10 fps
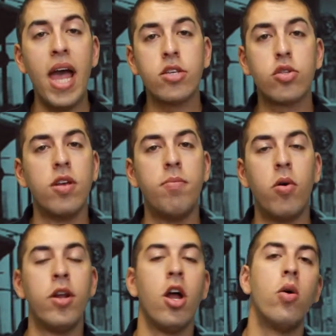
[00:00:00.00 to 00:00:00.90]
Max
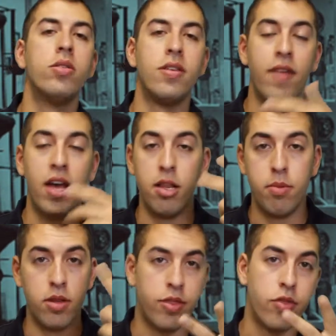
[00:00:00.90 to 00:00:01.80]
3.0 is
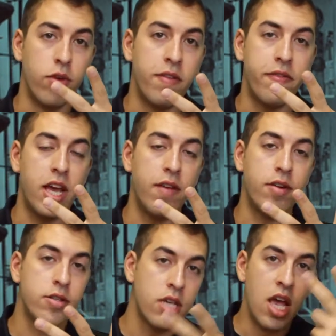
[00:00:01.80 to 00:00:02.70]
available in three
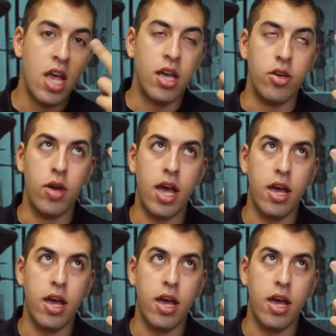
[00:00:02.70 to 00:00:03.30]
flavors. You